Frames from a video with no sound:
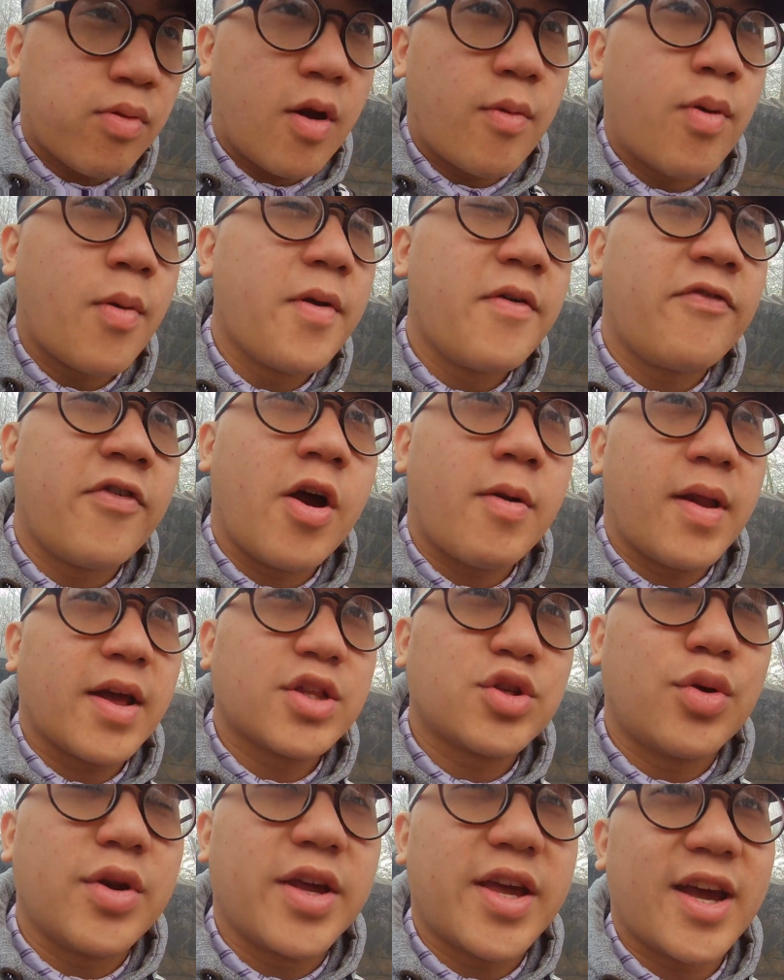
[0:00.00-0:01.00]
I'll probably free up
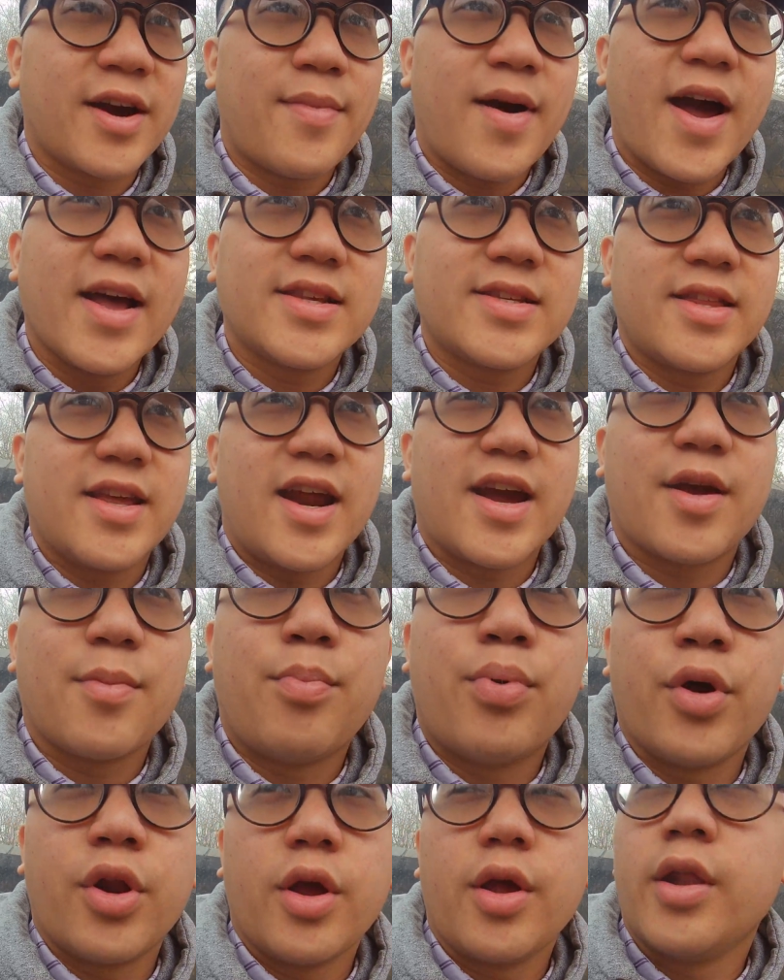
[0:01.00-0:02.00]
like 20 gigabytes then I
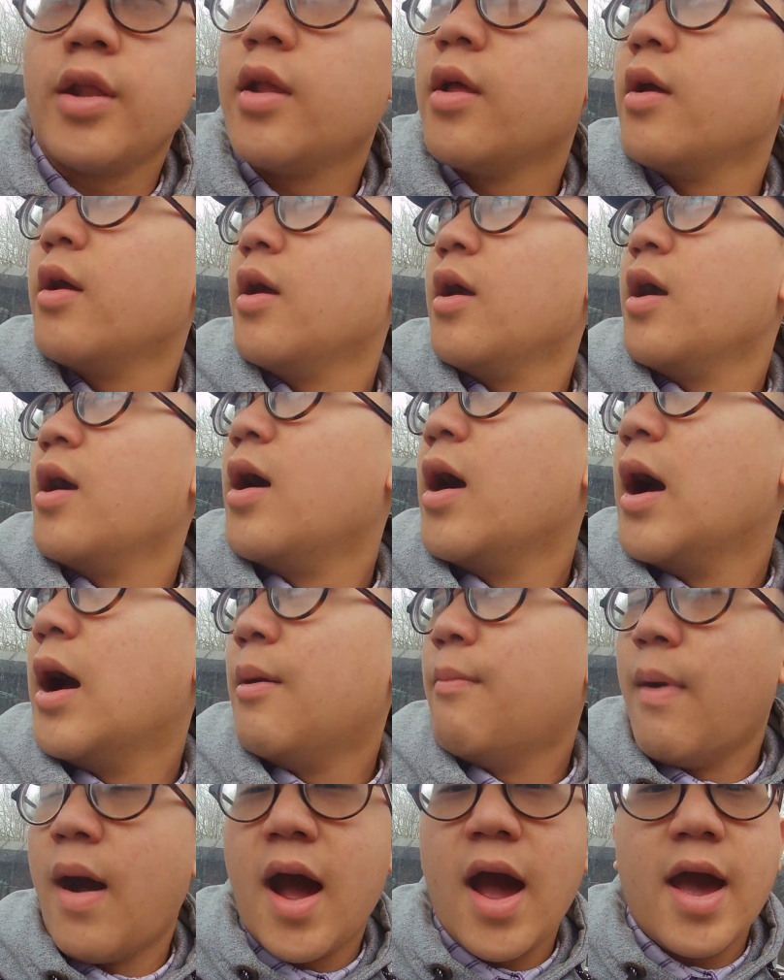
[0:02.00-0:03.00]
can put in
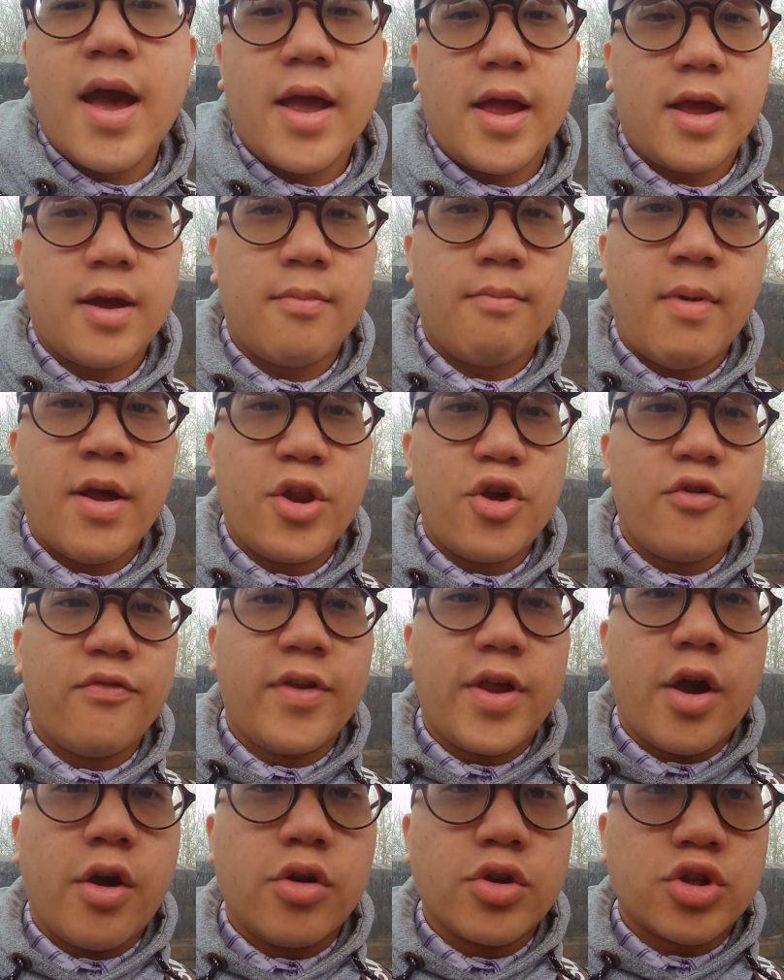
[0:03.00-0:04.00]
my my new
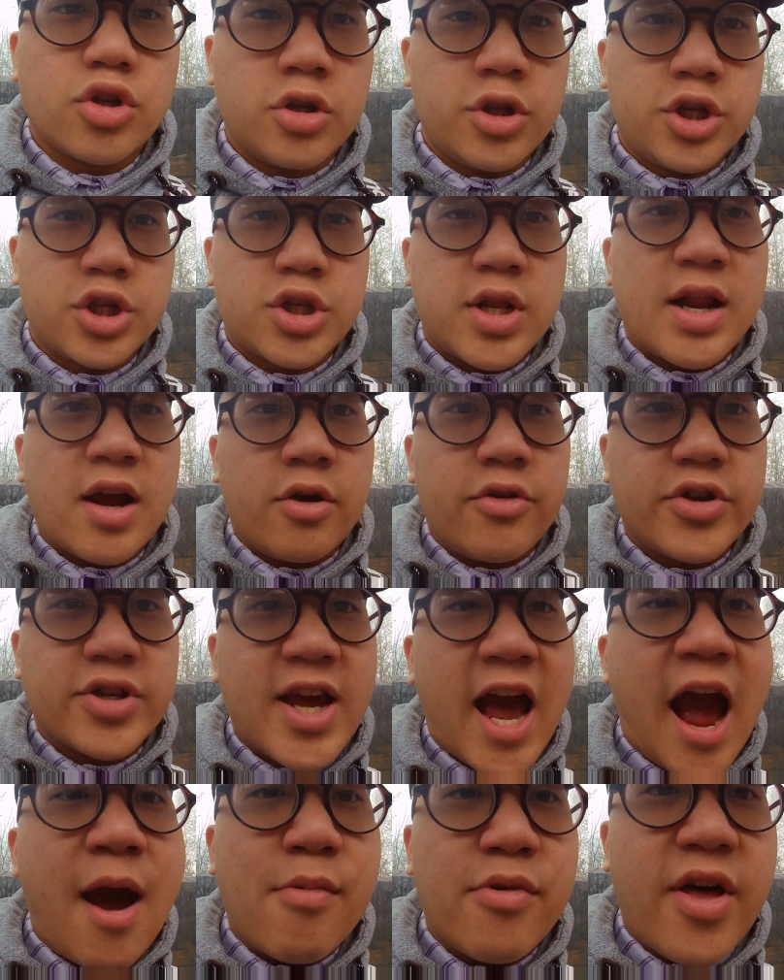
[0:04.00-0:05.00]
videos on this on this
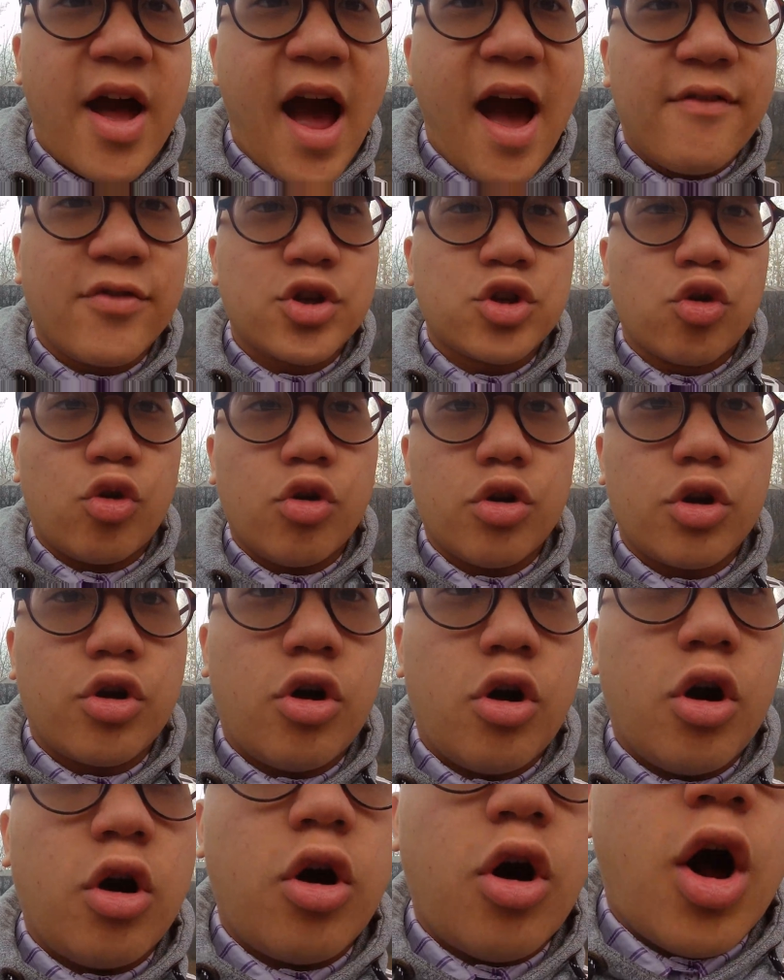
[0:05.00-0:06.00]
camera that I have stored
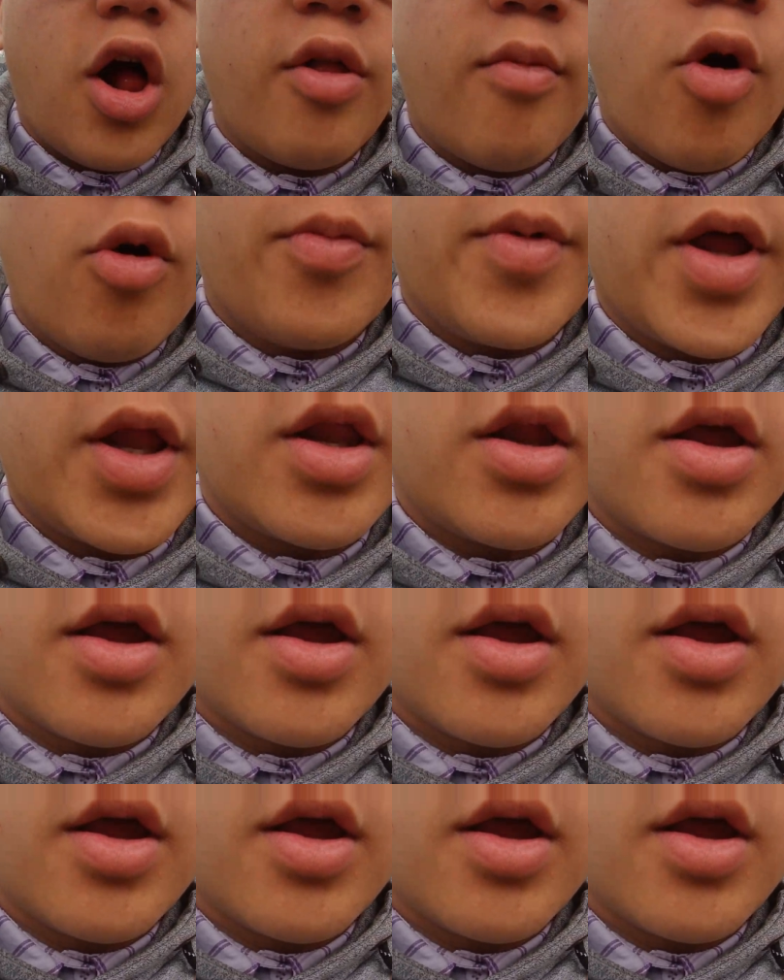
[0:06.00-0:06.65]
at the moment